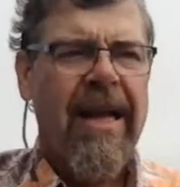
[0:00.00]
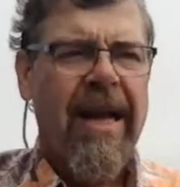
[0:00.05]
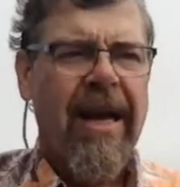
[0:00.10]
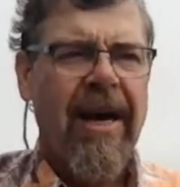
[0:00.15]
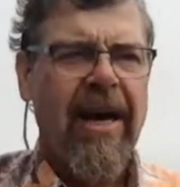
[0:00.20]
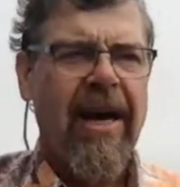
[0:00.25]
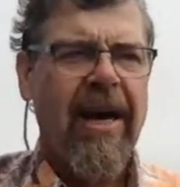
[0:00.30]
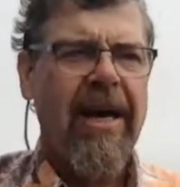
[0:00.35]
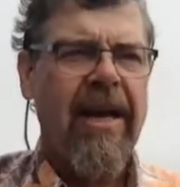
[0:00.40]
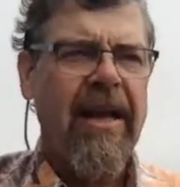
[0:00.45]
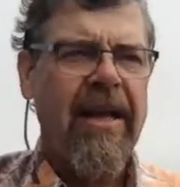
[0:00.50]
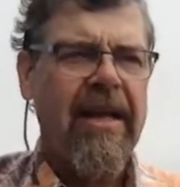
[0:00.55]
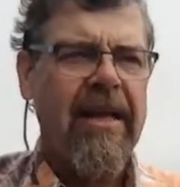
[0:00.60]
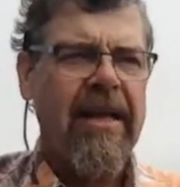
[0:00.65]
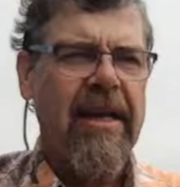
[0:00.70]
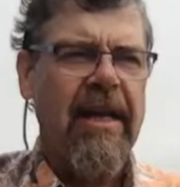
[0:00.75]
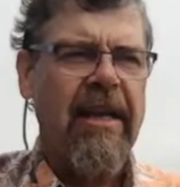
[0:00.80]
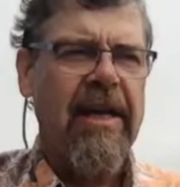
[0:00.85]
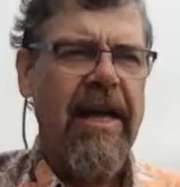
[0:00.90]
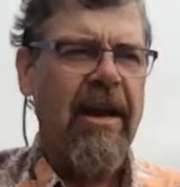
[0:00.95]

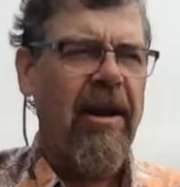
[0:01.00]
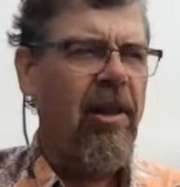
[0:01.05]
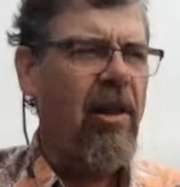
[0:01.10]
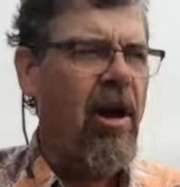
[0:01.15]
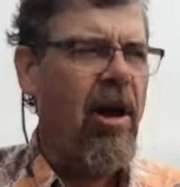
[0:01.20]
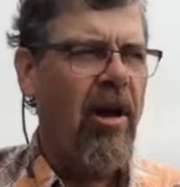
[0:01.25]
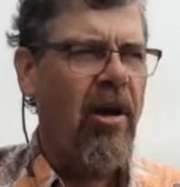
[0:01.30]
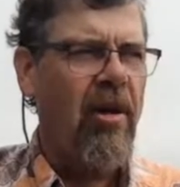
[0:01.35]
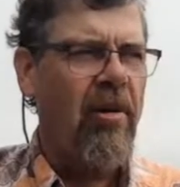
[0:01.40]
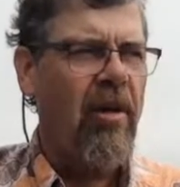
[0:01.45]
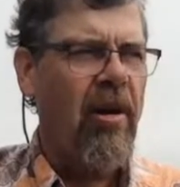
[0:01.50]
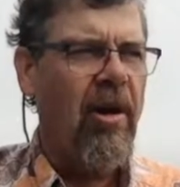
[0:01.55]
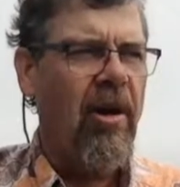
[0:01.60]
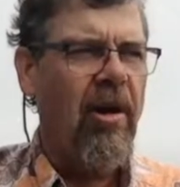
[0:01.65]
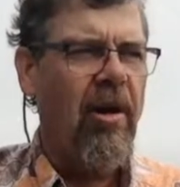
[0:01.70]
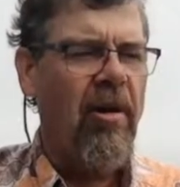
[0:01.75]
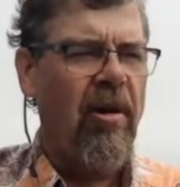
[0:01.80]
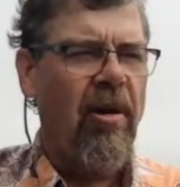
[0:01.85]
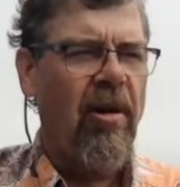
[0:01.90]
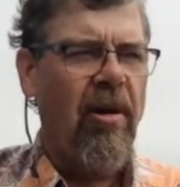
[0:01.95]
and that'll
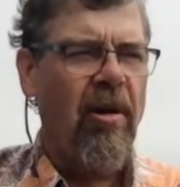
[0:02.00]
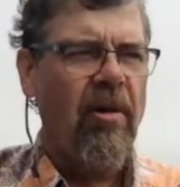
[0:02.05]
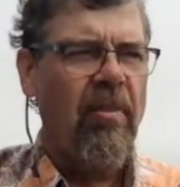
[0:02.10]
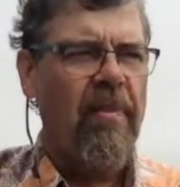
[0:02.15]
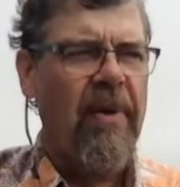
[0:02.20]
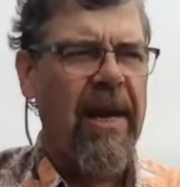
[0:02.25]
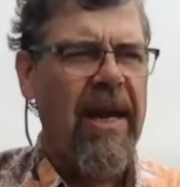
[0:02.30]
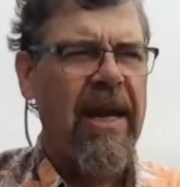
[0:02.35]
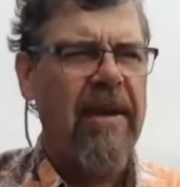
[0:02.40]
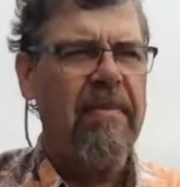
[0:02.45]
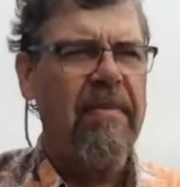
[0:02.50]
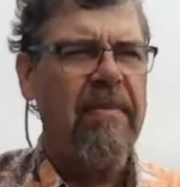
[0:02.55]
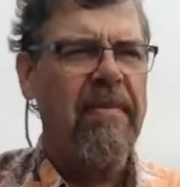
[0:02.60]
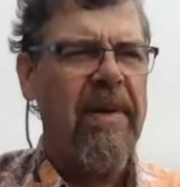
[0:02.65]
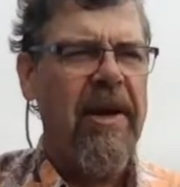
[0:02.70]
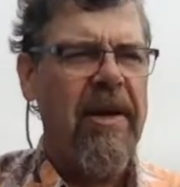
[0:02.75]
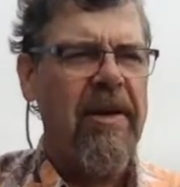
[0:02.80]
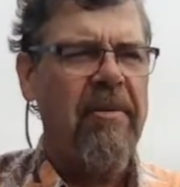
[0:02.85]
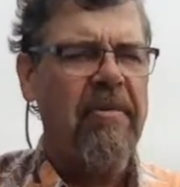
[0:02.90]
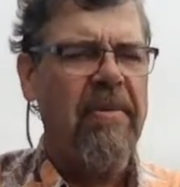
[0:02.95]
all pay
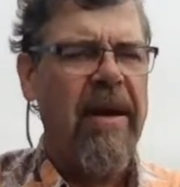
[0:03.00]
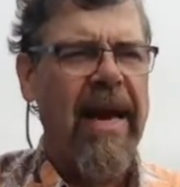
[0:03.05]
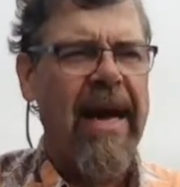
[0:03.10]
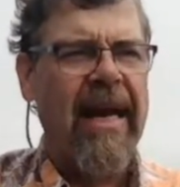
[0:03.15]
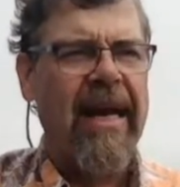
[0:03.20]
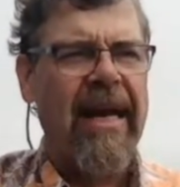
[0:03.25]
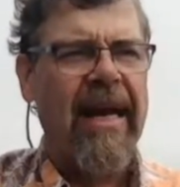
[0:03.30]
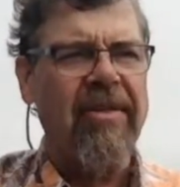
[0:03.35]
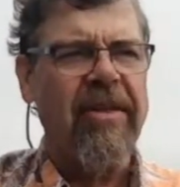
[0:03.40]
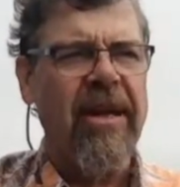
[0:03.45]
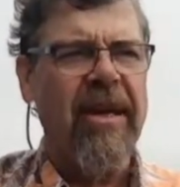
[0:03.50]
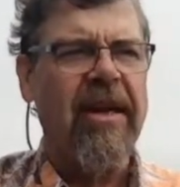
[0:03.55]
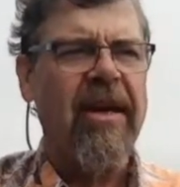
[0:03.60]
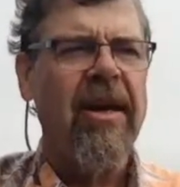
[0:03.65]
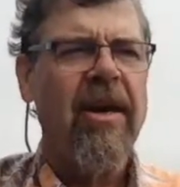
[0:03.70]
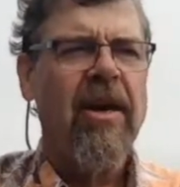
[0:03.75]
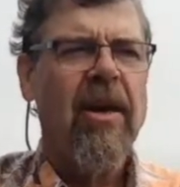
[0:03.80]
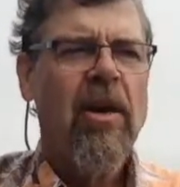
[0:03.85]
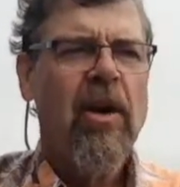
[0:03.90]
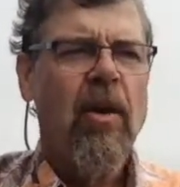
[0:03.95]
you back. I think
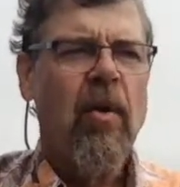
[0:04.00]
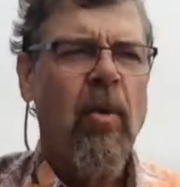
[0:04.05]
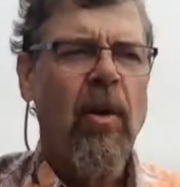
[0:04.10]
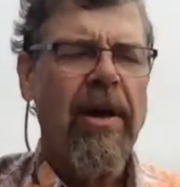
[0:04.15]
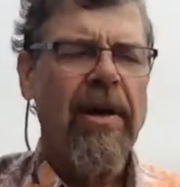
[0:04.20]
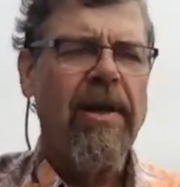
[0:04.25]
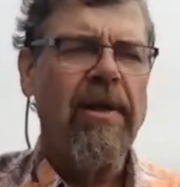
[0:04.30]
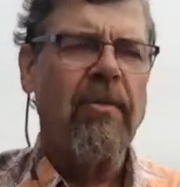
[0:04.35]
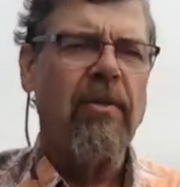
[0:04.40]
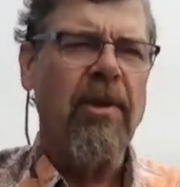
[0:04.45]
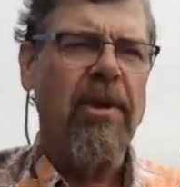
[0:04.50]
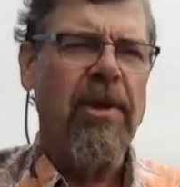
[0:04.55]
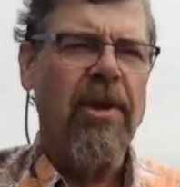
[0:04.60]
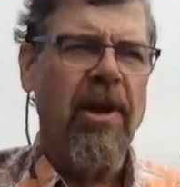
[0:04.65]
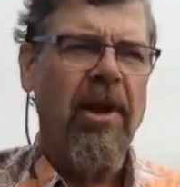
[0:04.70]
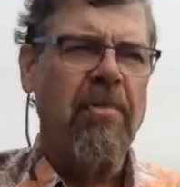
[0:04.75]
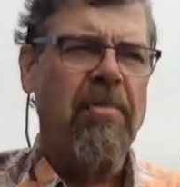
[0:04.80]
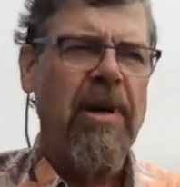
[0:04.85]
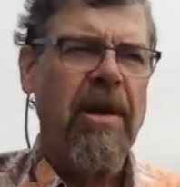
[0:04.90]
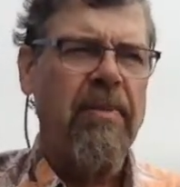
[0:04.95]
what
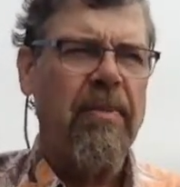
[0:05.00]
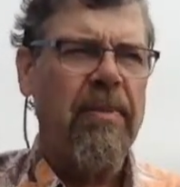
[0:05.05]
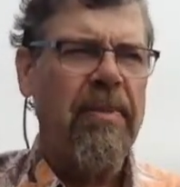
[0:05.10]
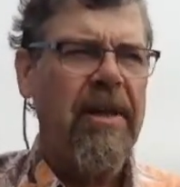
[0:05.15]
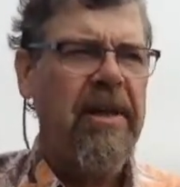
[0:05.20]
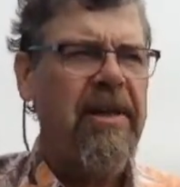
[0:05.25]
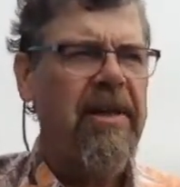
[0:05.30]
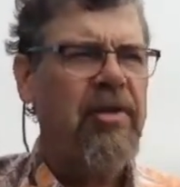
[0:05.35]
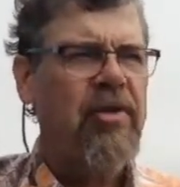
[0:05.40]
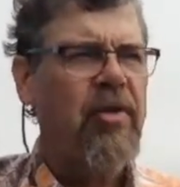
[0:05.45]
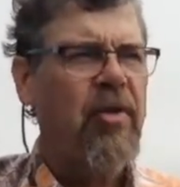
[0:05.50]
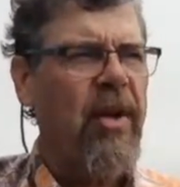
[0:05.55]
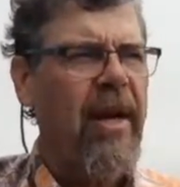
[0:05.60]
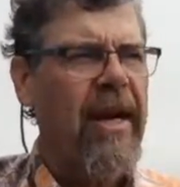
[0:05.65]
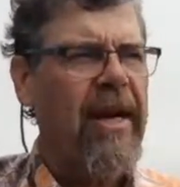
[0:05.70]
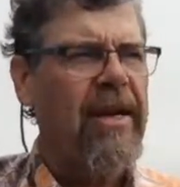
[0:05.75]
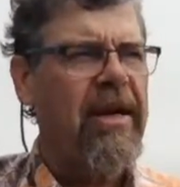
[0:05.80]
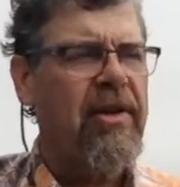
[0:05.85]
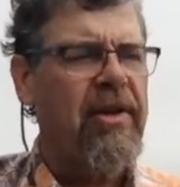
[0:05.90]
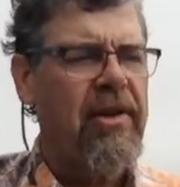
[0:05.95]
young people need to
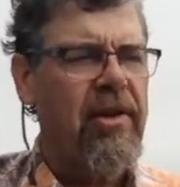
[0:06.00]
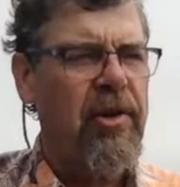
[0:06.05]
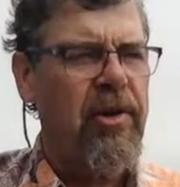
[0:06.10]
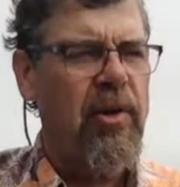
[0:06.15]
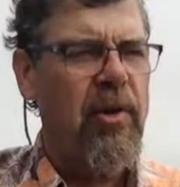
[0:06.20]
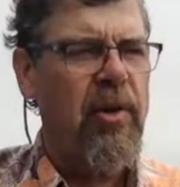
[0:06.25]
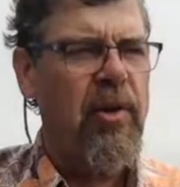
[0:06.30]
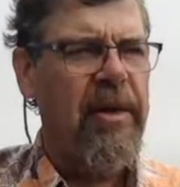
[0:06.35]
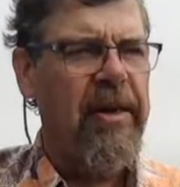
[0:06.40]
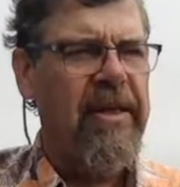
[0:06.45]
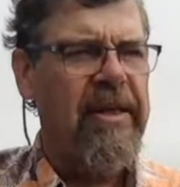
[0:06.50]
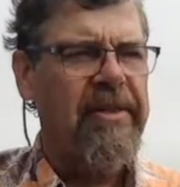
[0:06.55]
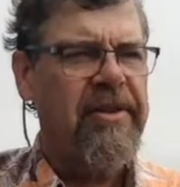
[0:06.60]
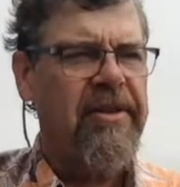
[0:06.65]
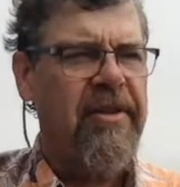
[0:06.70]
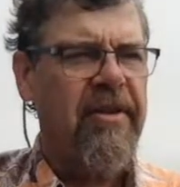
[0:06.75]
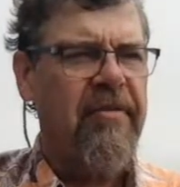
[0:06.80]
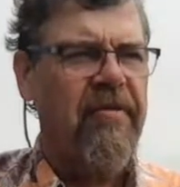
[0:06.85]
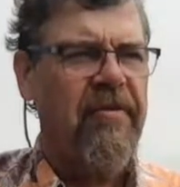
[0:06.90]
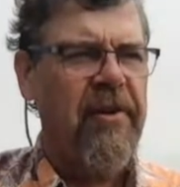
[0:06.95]
try to do is
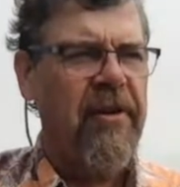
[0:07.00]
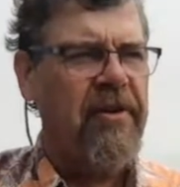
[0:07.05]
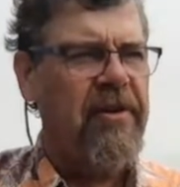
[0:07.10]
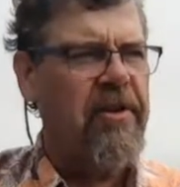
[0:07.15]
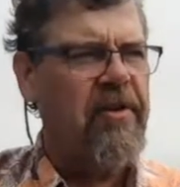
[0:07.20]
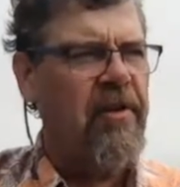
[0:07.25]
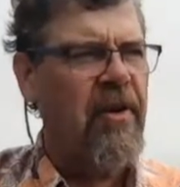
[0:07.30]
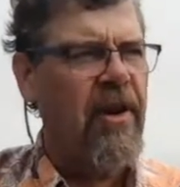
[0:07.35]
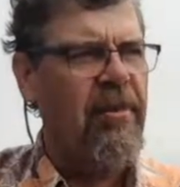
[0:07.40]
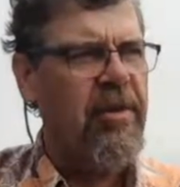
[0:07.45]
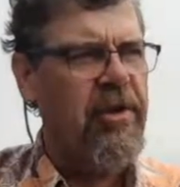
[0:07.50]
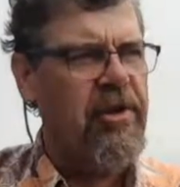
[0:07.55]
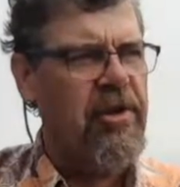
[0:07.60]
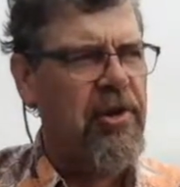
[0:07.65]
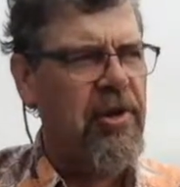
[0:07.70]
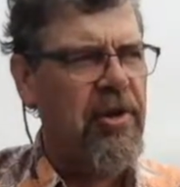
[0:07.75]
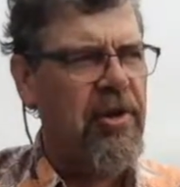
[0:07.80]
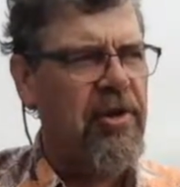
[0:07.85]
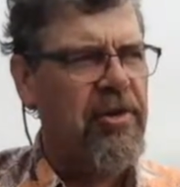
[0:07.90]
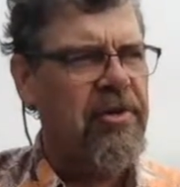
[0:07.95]
the field is very
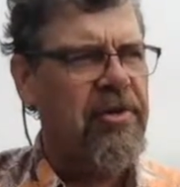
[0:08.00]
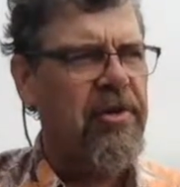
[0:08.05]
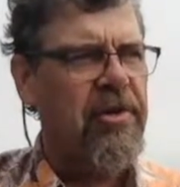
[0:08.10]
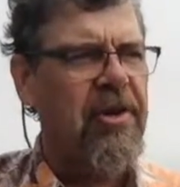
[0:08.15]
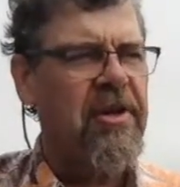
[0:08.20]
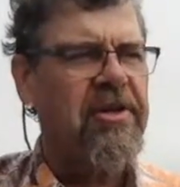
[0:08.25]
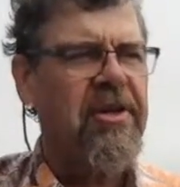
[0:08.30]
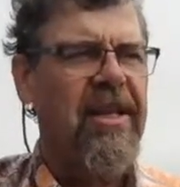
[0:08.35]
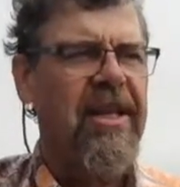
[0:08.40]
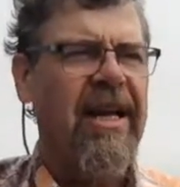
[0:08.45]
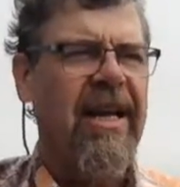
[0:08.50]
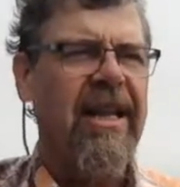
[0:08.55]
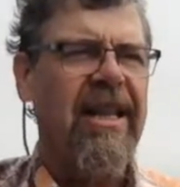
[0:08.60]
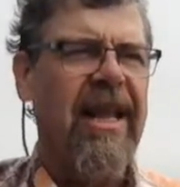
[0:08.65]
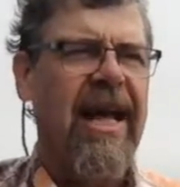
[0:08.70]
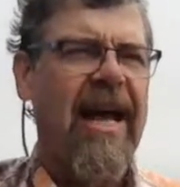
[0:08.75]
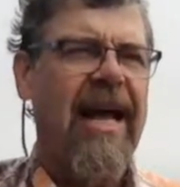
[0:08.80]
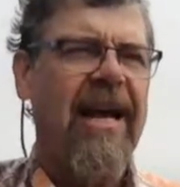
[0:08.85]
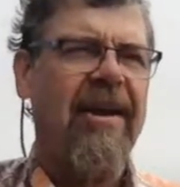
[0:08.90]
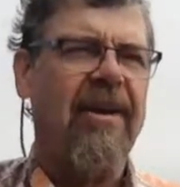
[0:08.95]
mature, so there's a
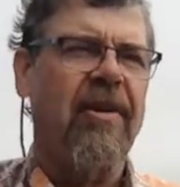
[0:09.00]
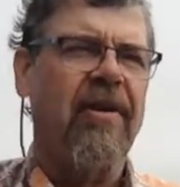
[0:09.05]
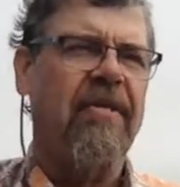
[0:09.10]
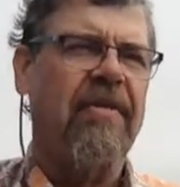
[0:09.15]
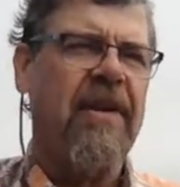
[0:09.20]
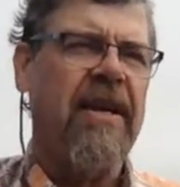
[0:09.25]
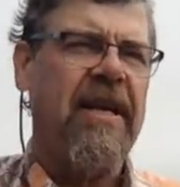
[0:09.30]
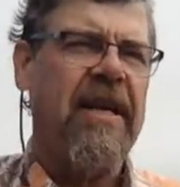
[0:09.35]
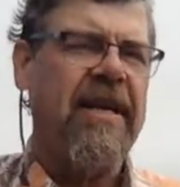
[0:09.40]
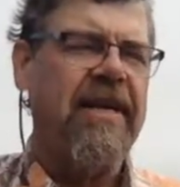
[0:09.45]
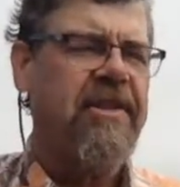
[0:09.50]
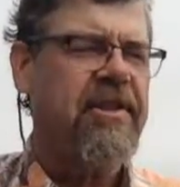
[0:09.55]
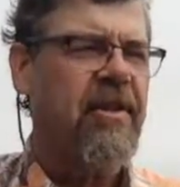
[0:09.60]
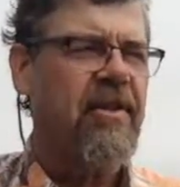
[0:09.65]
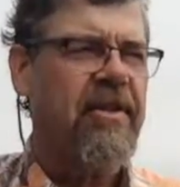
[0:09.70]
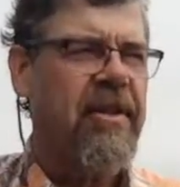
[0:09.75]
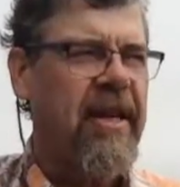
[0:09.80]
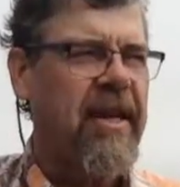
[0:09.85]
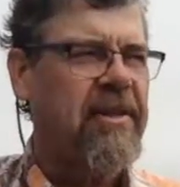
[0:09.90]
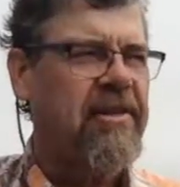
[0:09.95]
lot of the easier
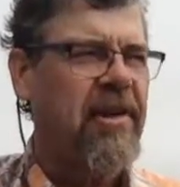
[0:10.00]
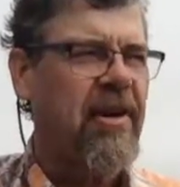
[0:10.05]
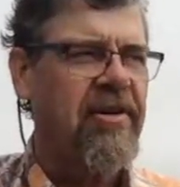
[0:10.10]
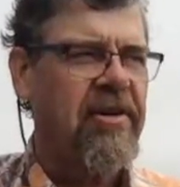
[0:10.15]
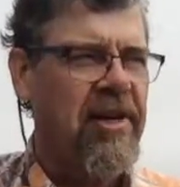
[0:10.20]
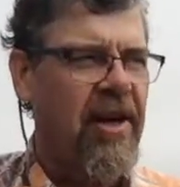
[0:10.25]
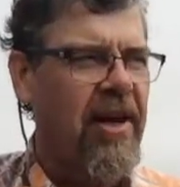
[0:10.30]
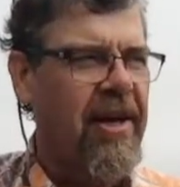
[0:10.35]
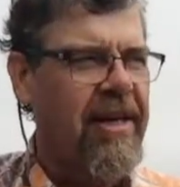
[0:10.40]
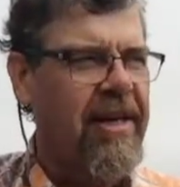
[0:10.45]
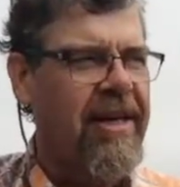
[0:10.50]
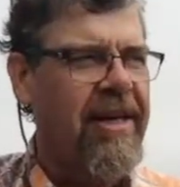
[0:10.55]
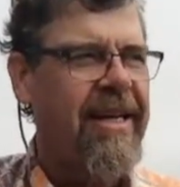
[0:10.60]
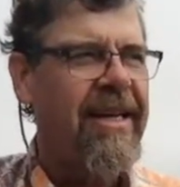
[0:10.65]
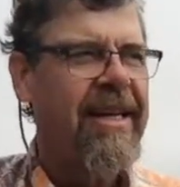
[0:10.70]
things are done,